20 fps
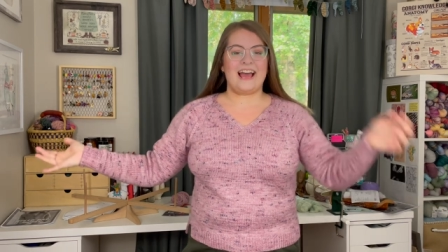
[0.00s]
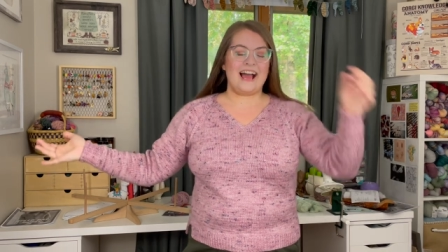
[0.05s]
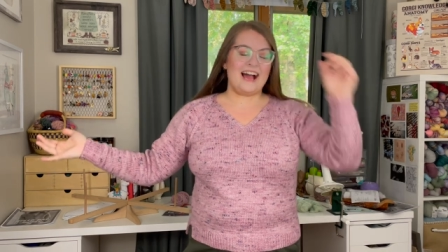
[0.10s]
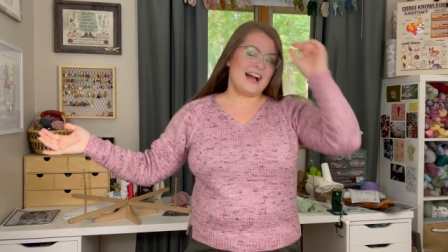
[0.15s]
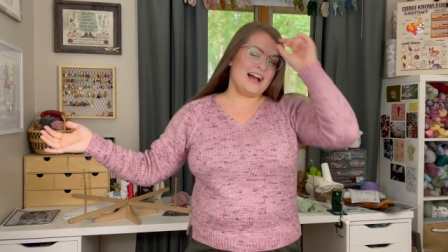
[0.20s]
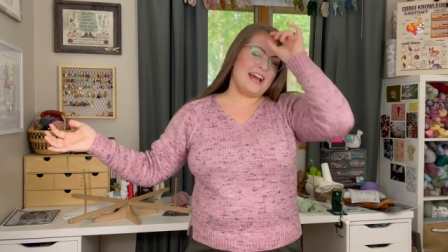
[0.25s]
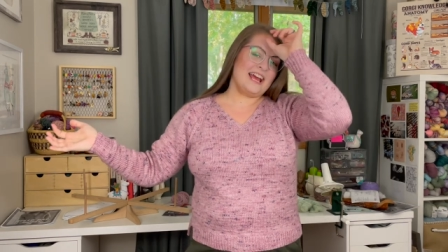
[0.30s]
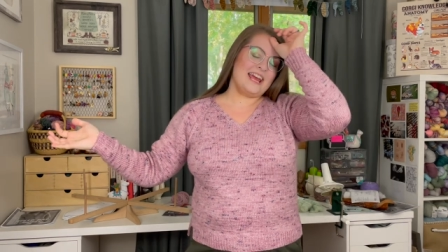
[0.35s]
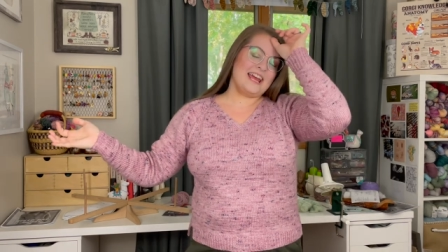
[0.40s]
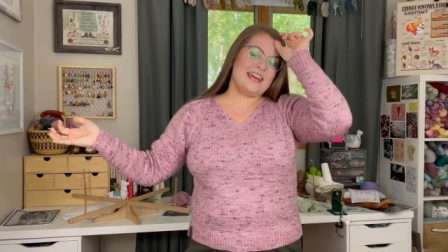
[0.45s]

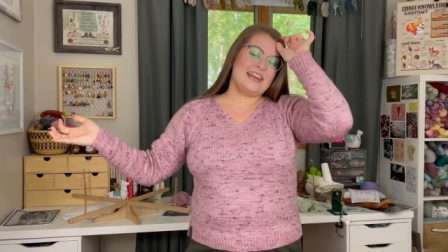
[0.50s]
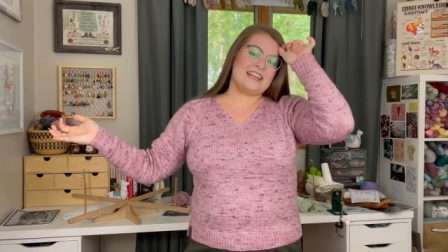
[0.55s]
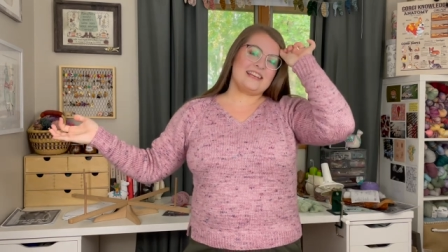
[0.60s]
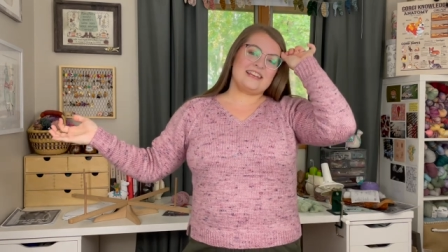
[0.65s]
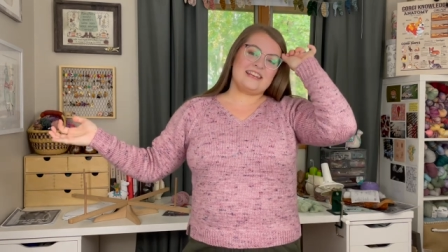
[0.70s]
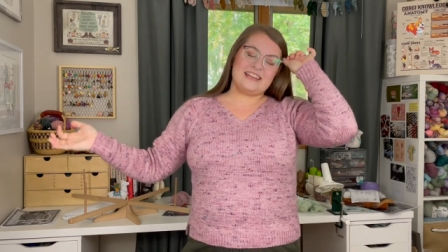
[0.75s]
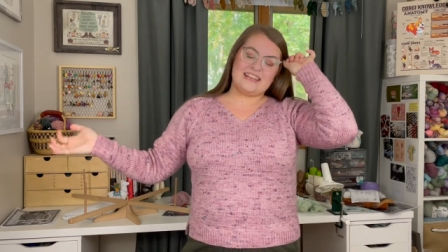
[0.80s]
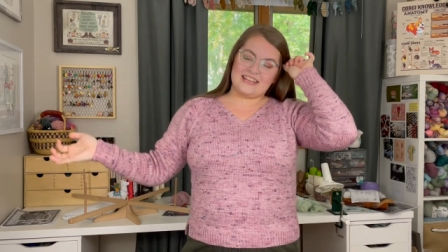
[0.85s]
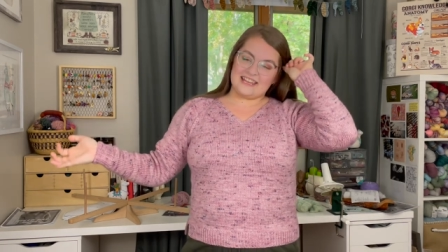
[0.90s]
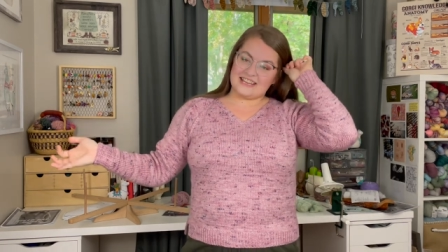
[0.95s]
I
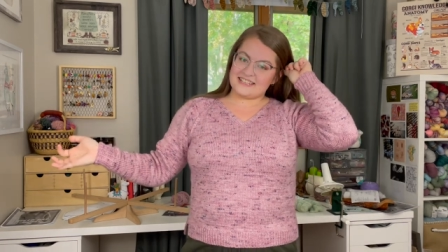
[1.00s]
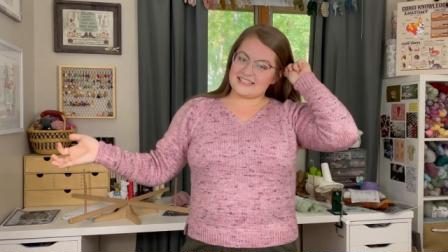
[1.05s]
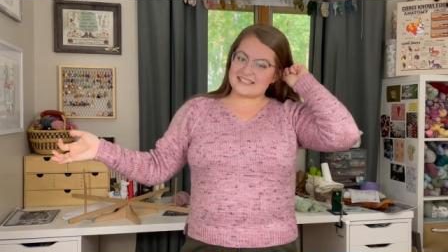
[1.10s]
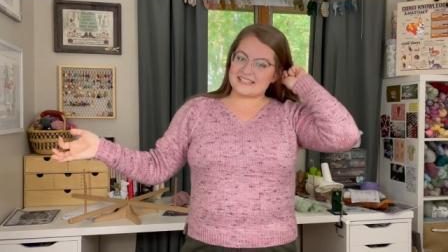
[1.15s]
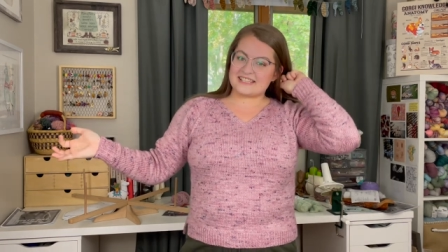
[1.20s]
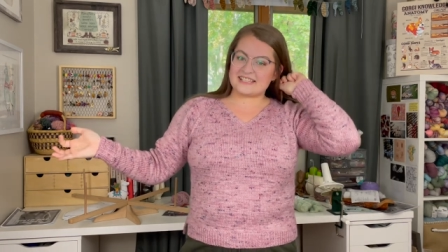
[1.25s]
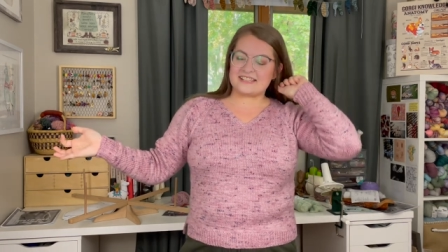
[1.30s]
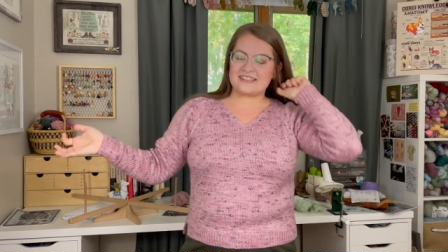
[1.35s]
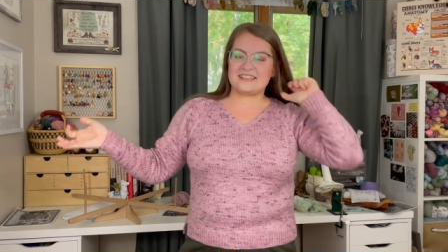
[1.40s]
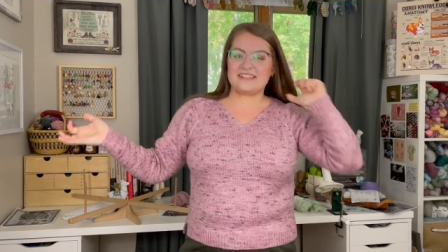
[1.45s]

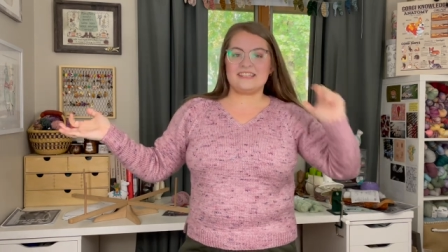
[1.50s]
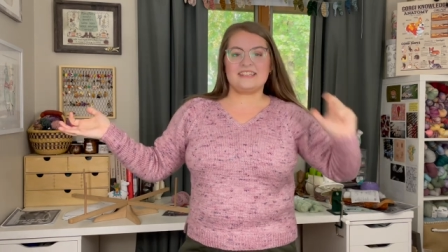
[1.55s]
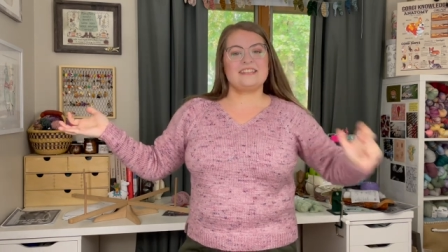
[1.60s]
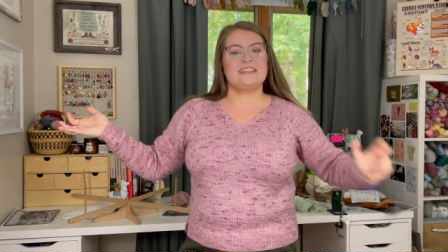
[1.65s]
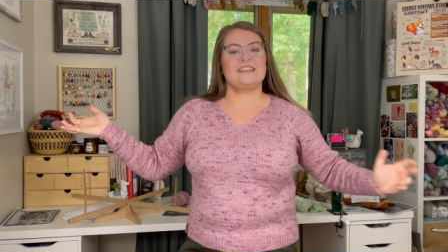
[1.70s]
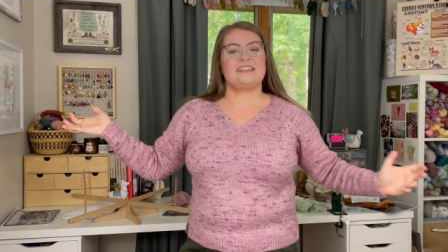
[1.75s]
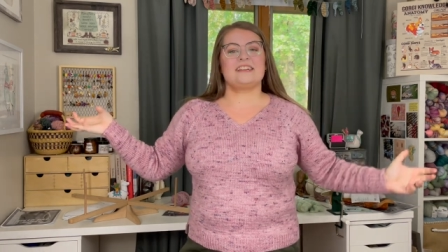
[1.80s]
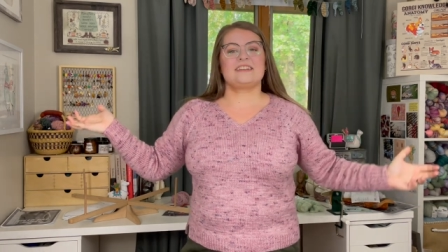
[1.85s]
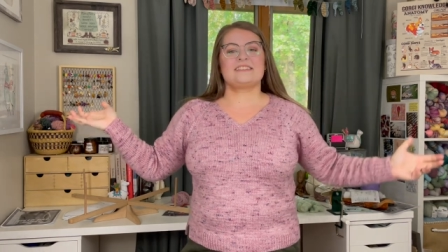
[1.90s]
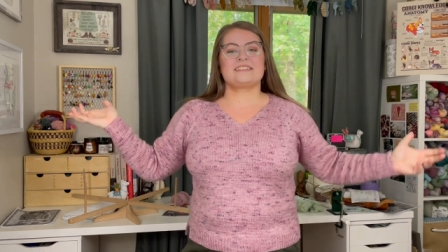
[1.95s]
knit
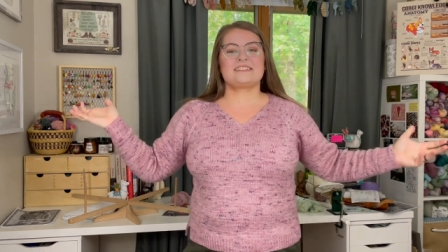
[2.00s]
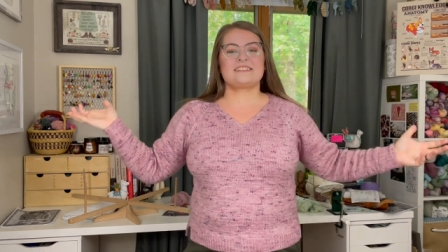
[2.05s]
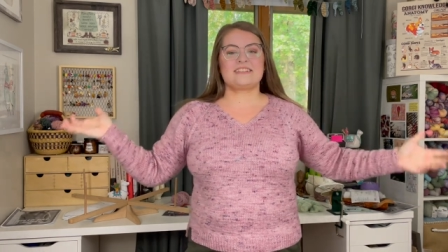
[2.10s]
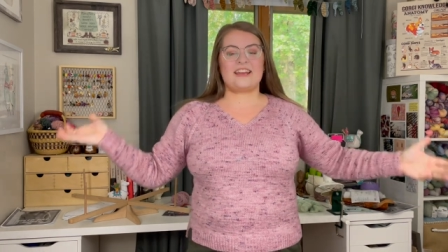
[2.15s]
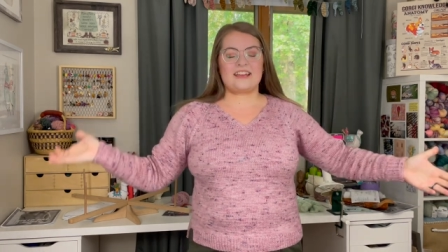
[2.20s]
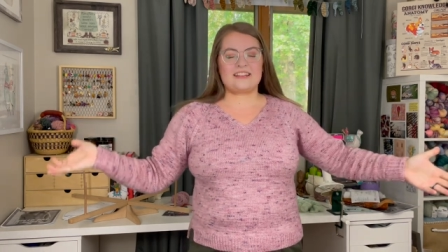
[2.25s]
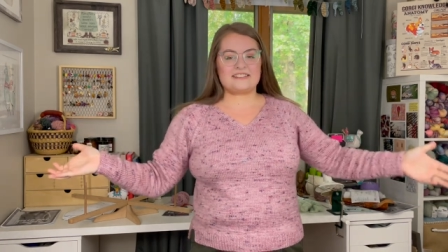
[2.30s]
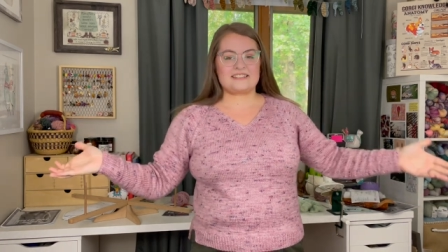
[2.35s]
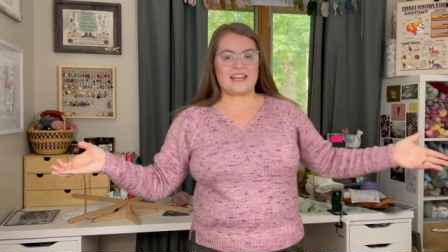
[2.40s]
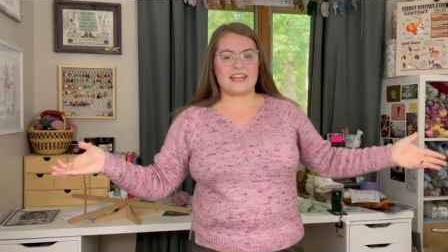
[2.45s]
the
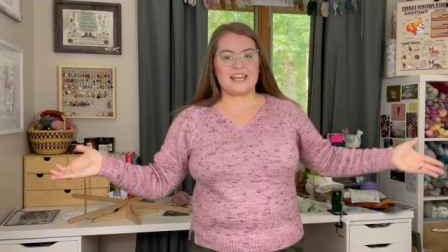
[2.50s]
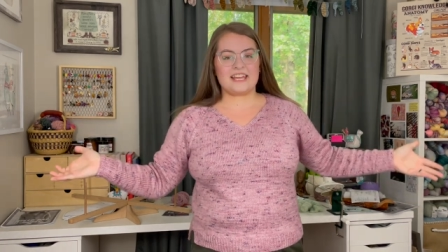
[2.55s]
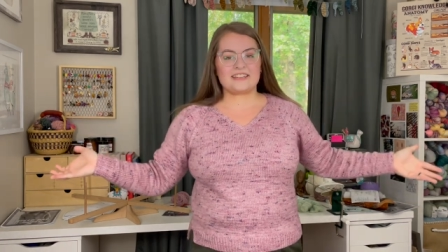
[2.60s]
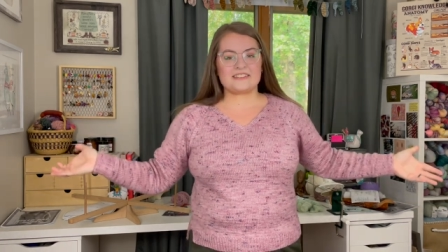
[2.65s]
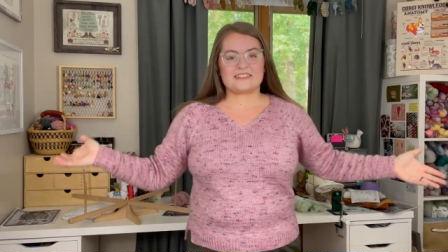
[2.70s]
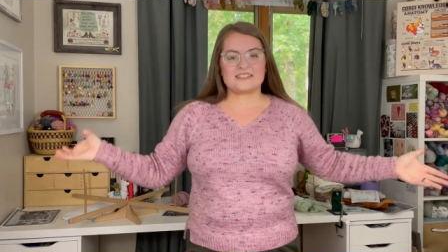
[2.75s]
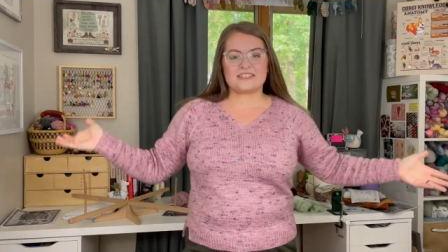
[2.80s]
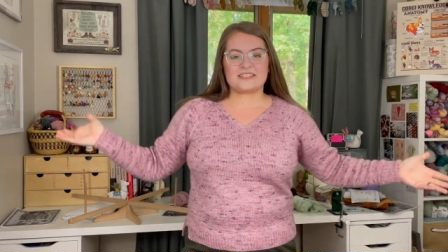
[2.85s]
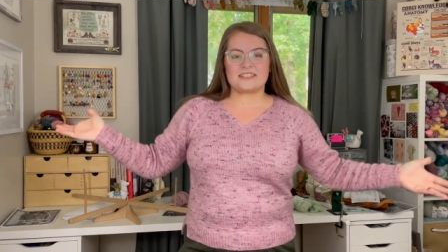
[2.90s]
size 8.